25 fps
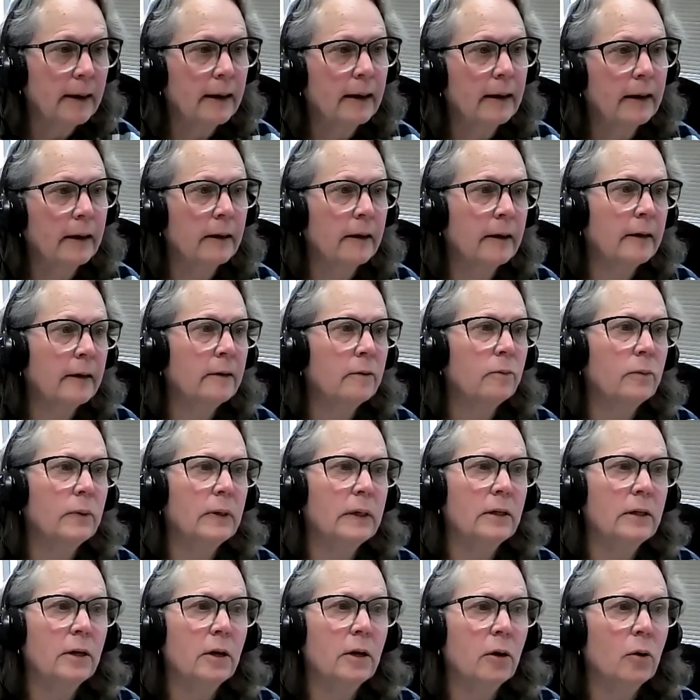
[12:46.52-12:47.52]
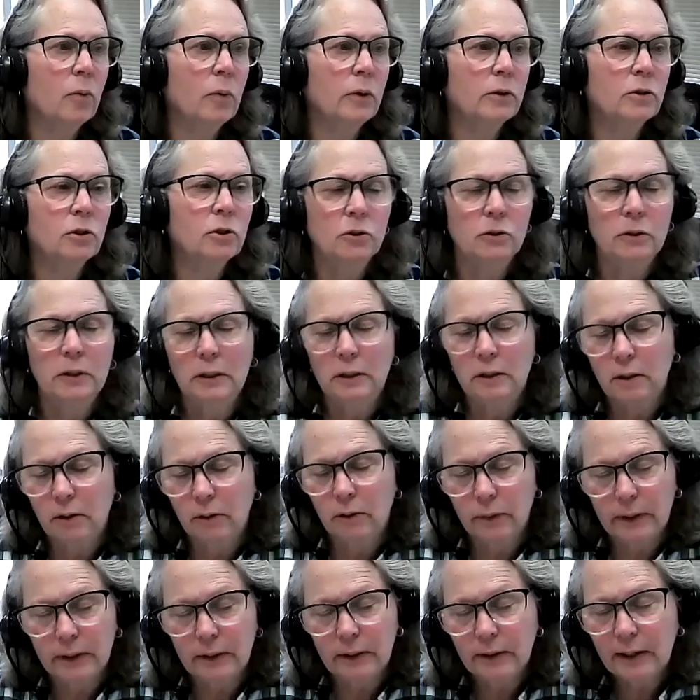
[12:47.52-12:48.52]
and we know what your
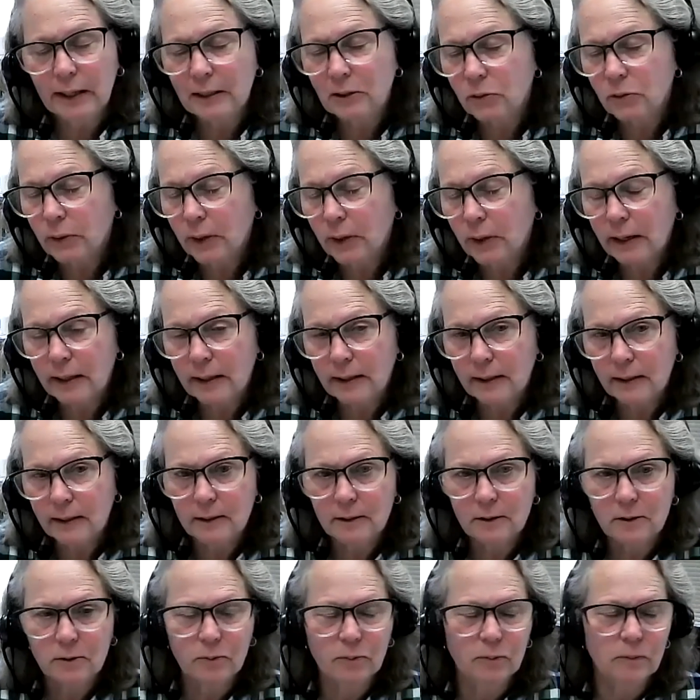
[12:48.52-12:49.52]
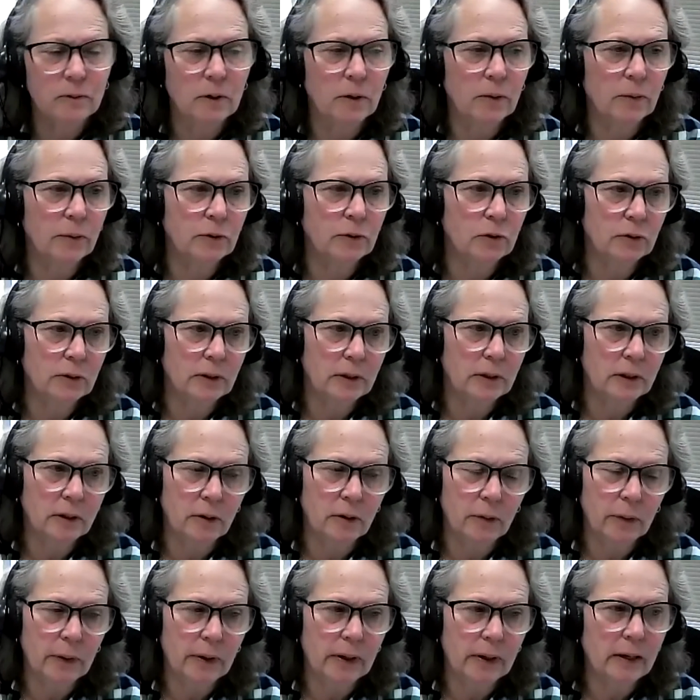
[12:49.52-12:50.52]
ingoing nitrite is, know what your
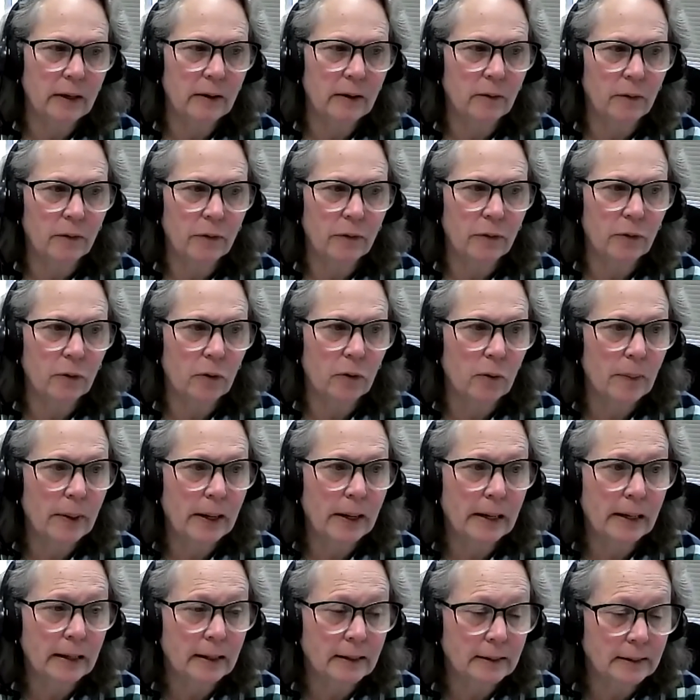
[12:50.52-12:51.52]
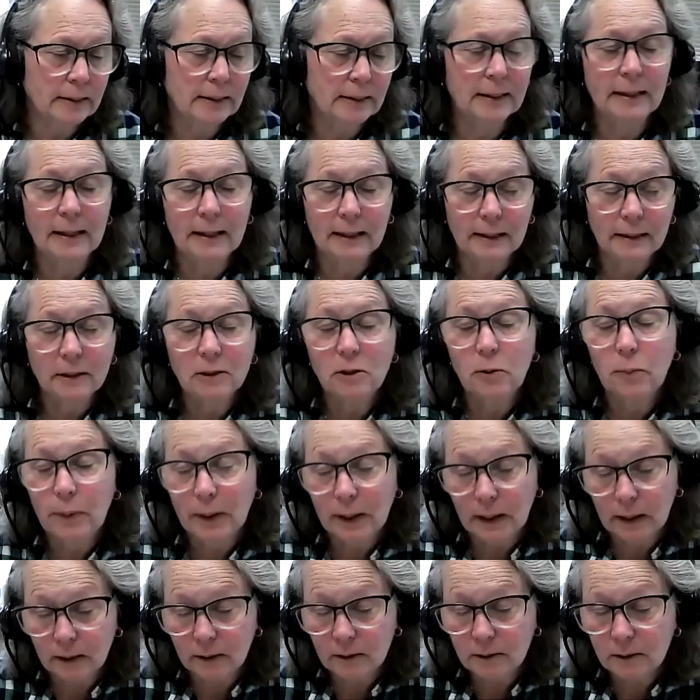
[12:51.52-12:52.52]
ingoing erythorbate is. Again, it
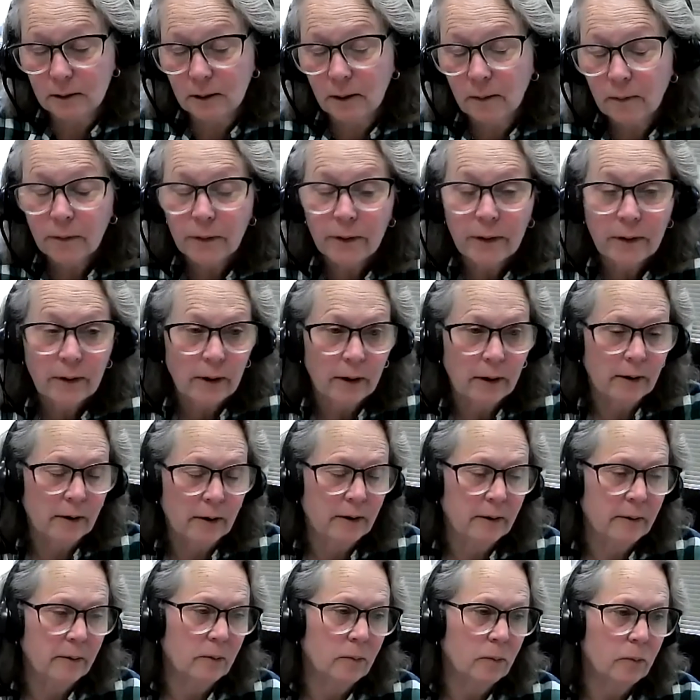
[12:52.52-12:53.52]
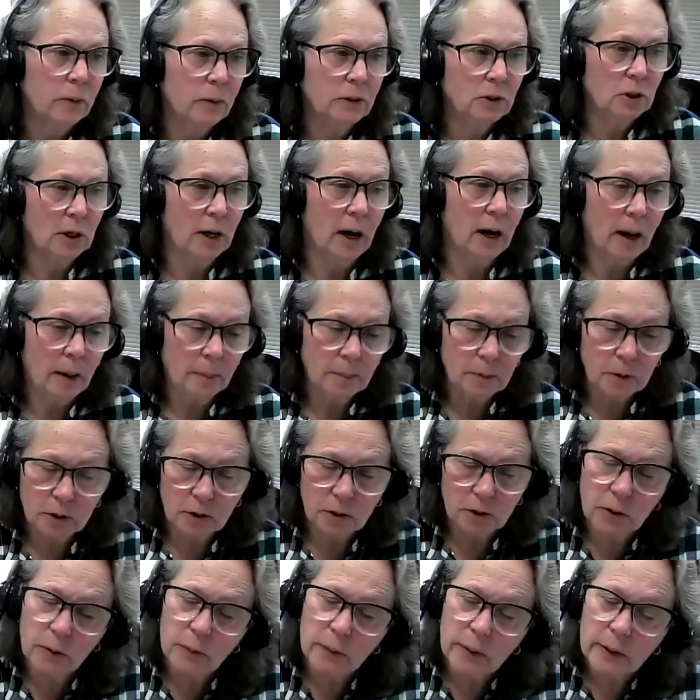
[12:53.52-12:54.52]
depends uh, which
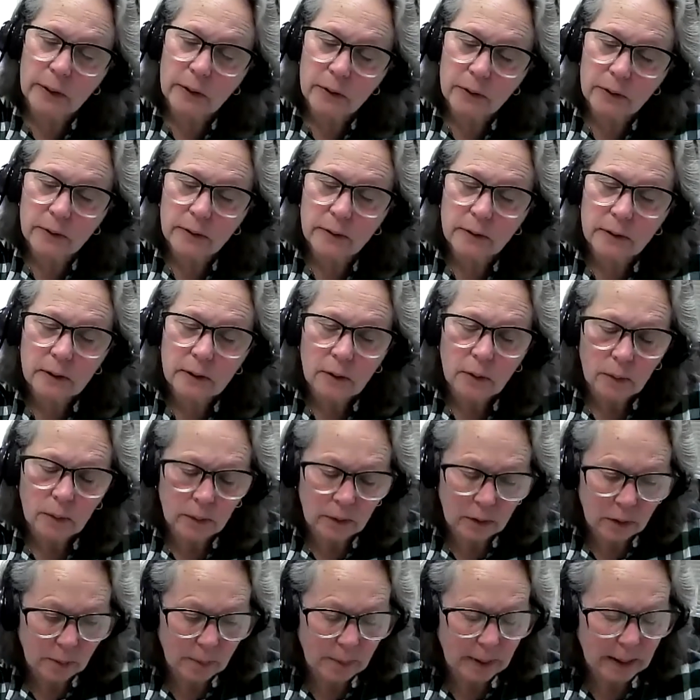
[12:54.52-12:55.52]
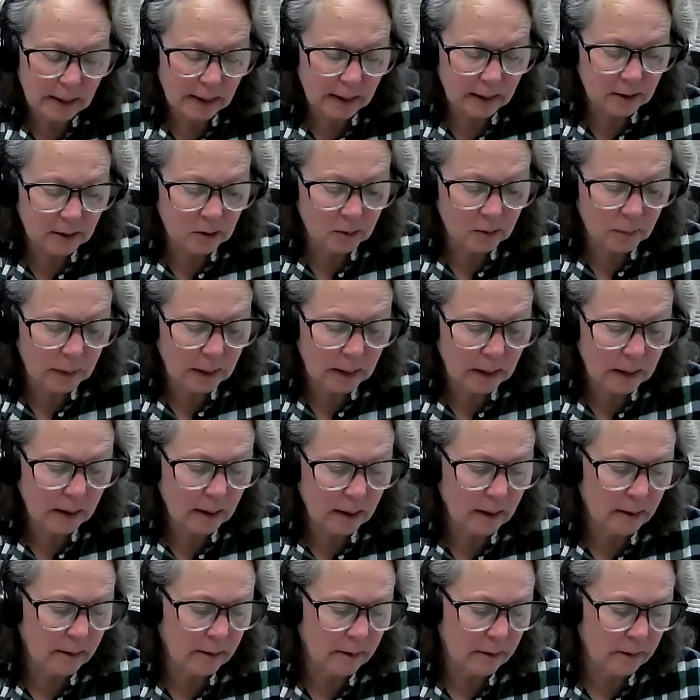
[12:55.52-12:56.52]
option you're under with Appendix
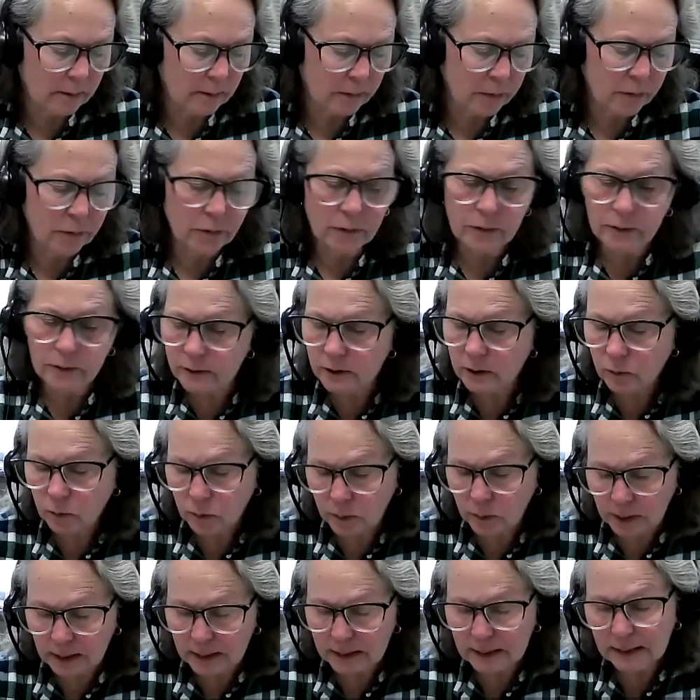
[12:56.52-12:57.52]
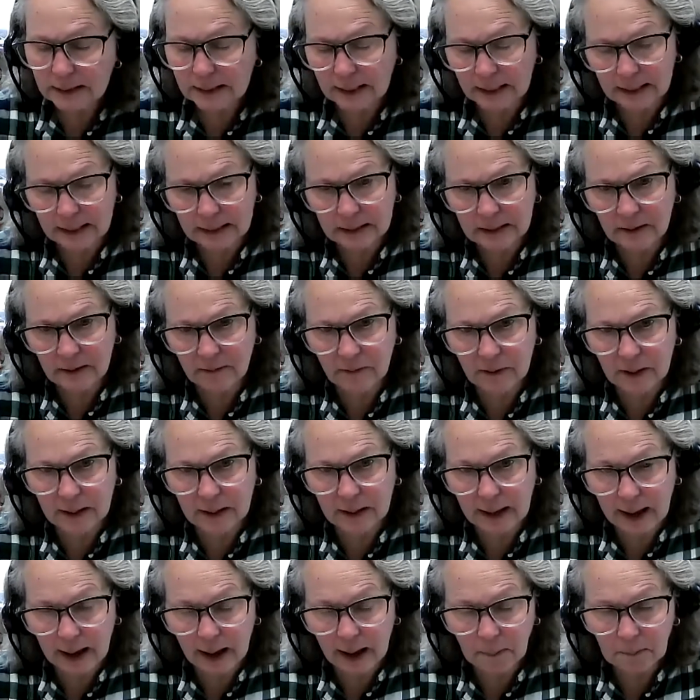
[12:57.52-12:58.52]
B. Are you using one of the scientific
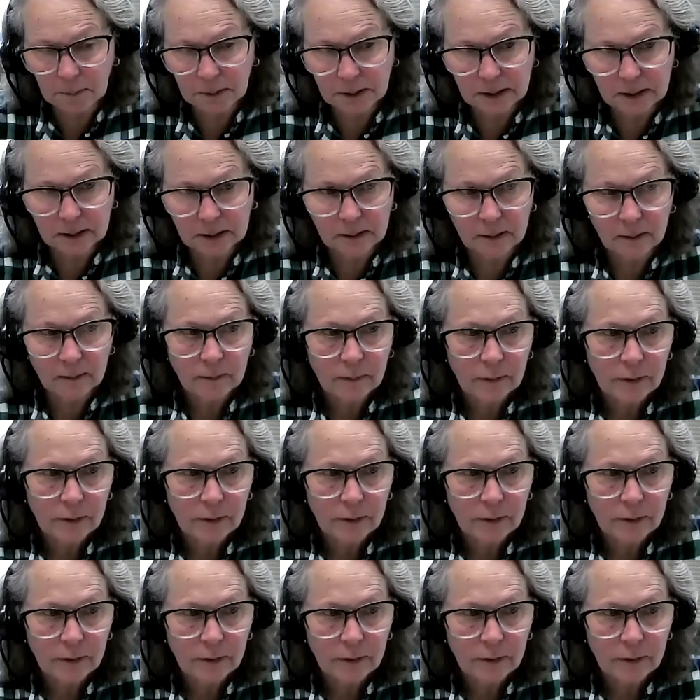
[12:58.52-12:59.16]
gaps